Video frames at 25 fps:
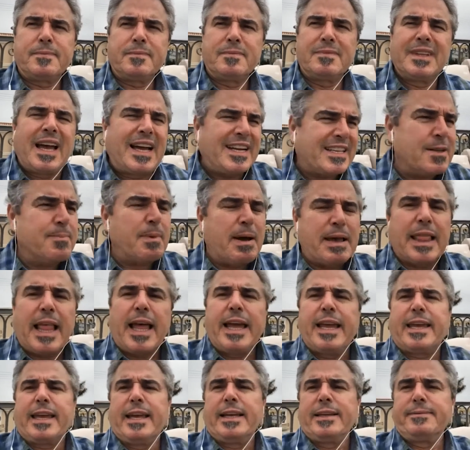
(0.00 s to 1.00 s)
not to my
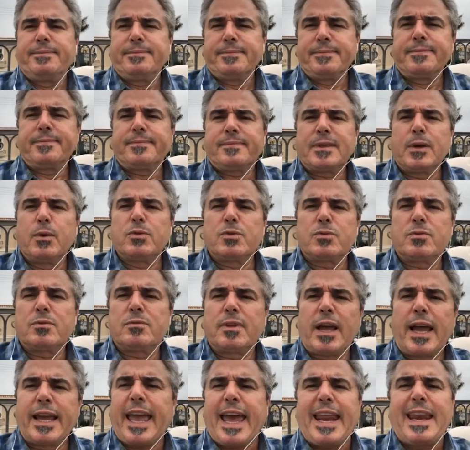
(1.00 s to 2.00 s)
liking. It was,
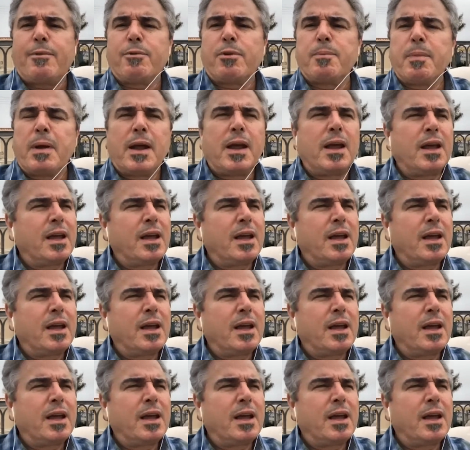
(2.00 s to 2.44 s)
I can't even remember.